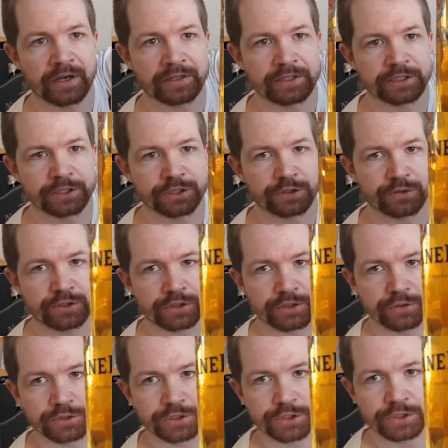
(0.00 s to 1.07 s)
I'll show it
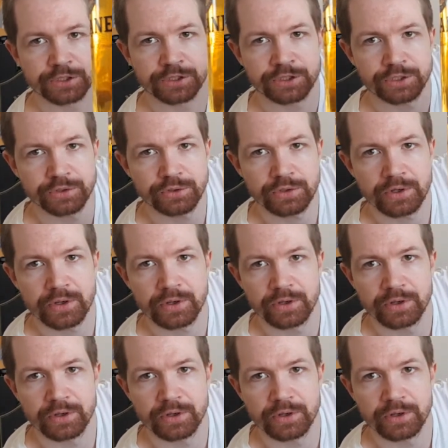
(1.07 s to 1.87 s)
closer to you.